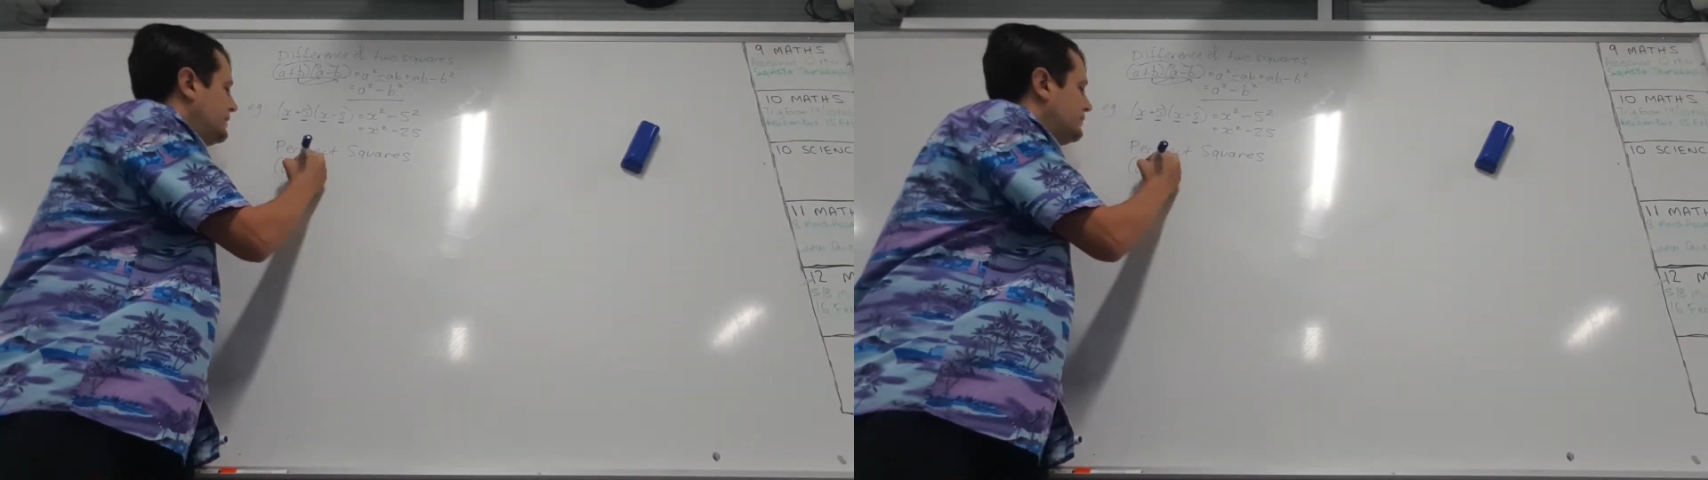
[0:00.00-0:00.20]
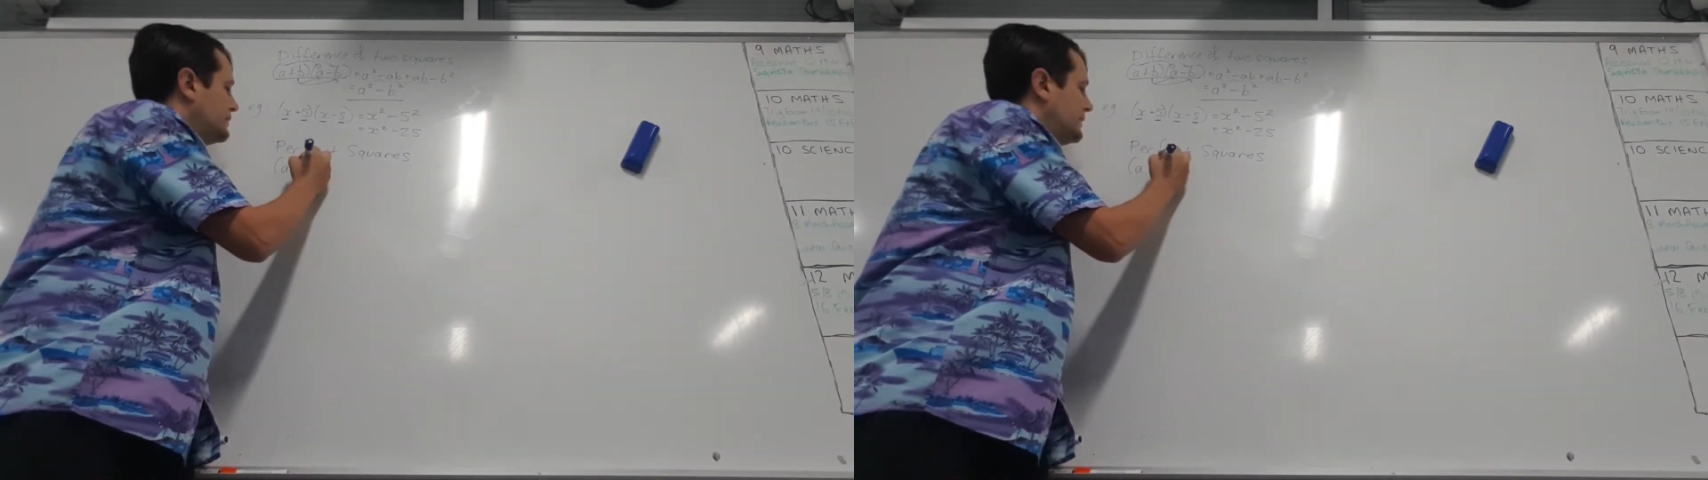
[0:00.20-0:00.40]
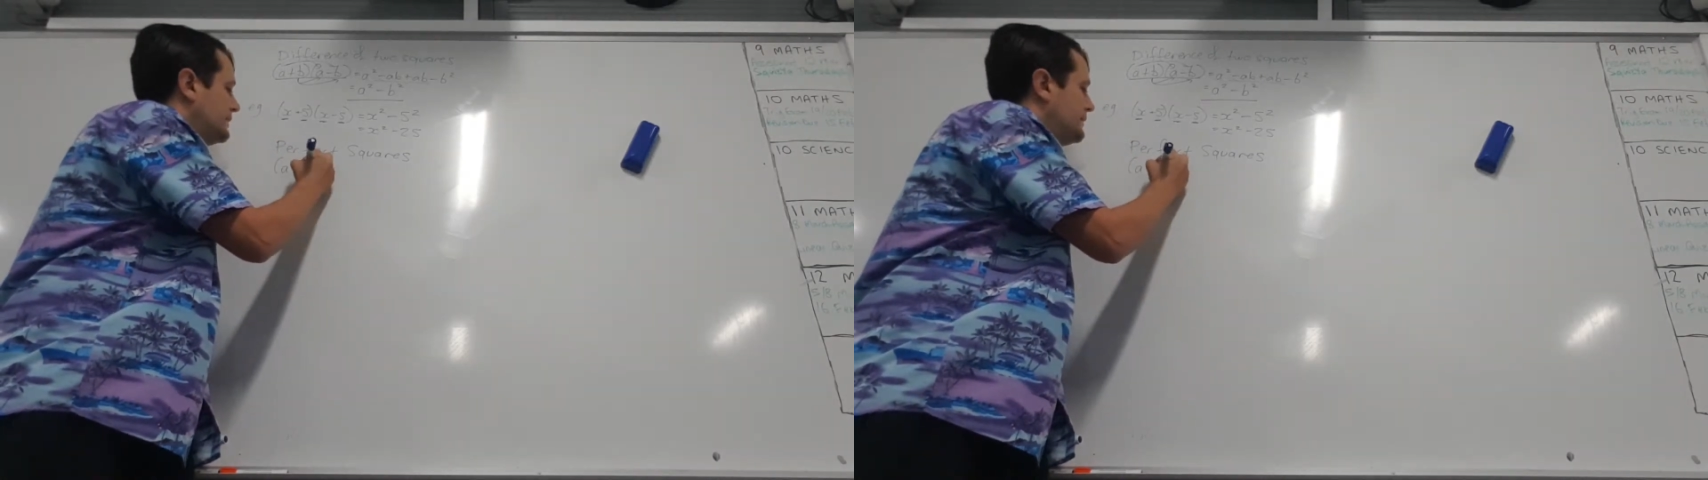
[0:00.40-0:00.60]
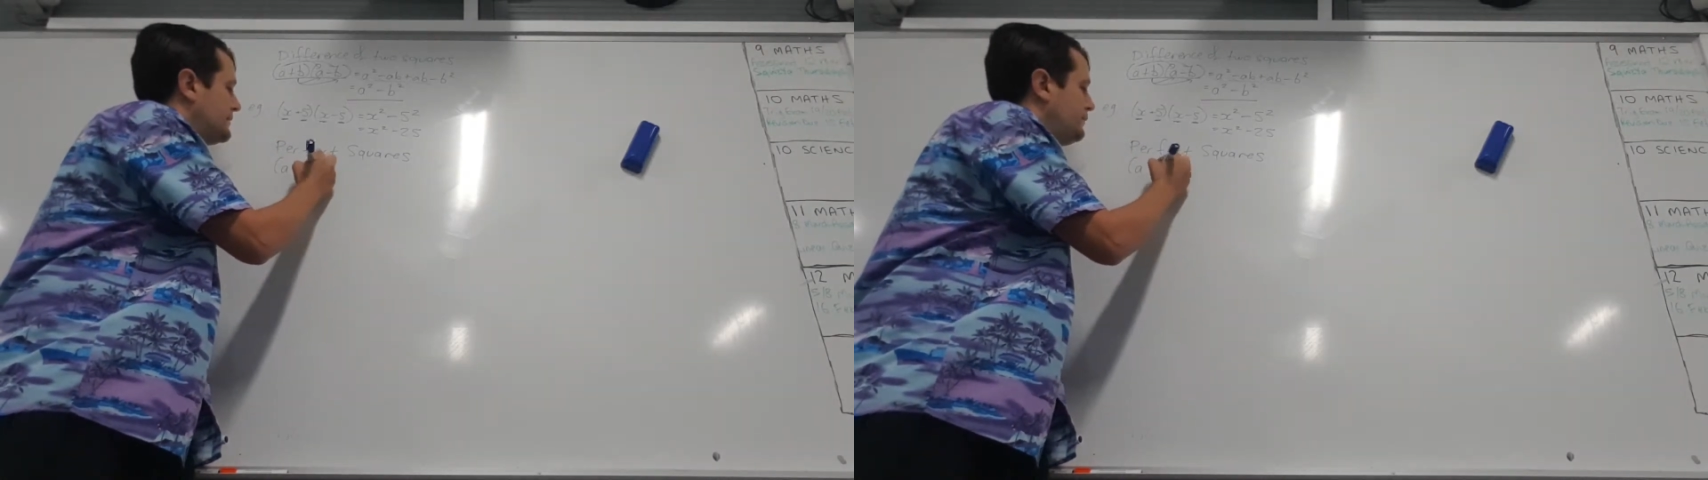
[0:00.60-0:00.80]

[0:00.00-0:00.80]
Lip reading: it looks like this.